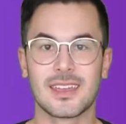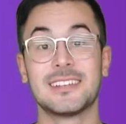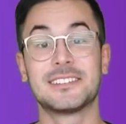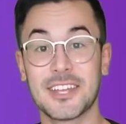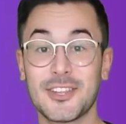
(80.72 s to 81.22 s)

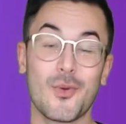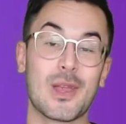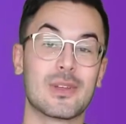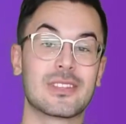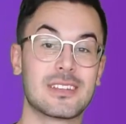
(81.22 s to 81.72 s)

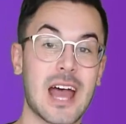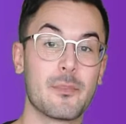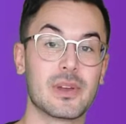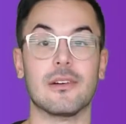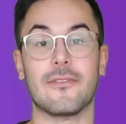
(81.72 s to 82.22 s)
Continuing with the
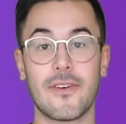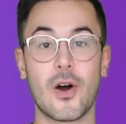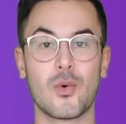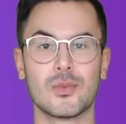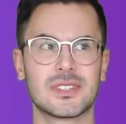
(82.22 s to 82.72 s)
topic of
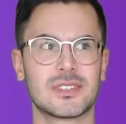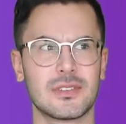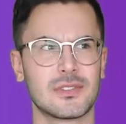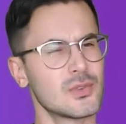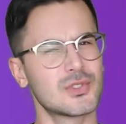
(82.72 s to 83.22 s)
phones,
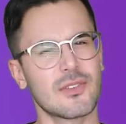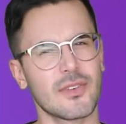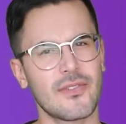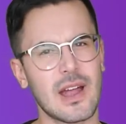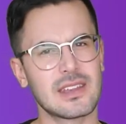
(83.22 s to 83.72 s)
don't you
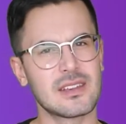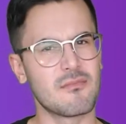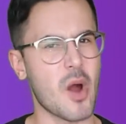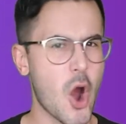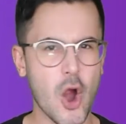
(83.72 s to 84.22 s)
ever find it
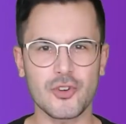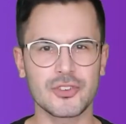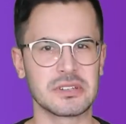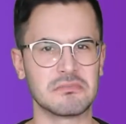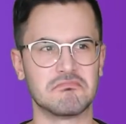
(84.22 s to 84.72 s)

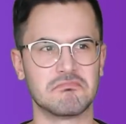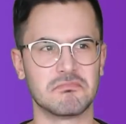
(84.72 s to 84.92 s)
hard to